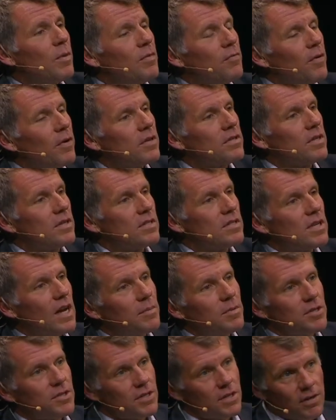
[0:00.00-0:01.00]
we focus on
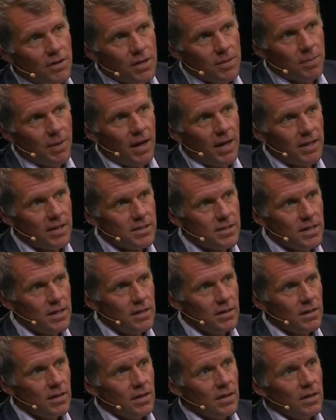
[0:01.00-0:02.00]
cybersecurity
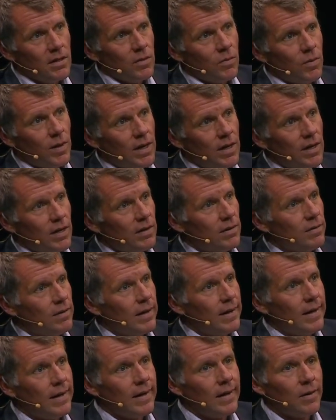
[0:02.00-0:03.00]
policy where
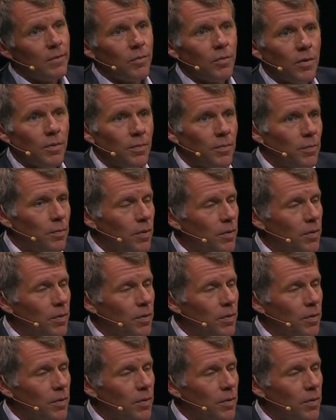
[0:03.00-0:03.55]
uh, we're,